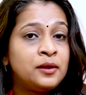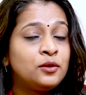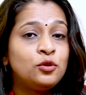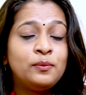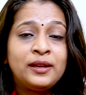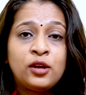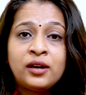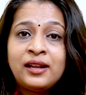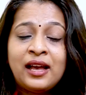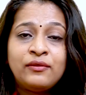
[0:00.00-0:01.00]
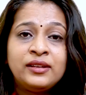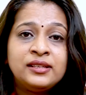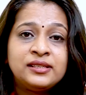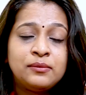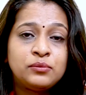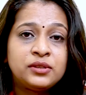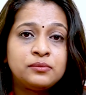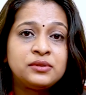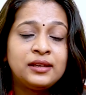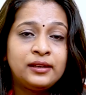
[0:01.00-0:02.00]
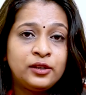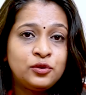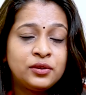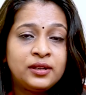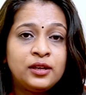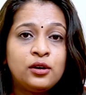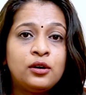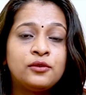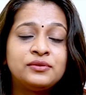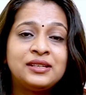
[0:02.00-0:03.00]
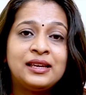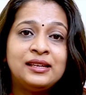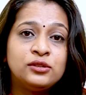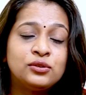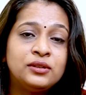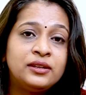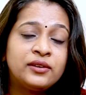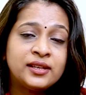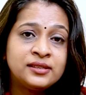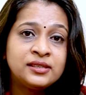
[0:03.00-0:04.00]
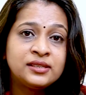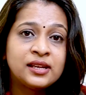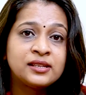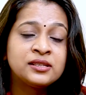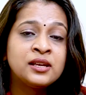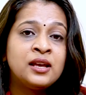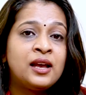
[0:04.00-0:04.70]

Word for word: You may not have any symptoms initially of say insulin resistance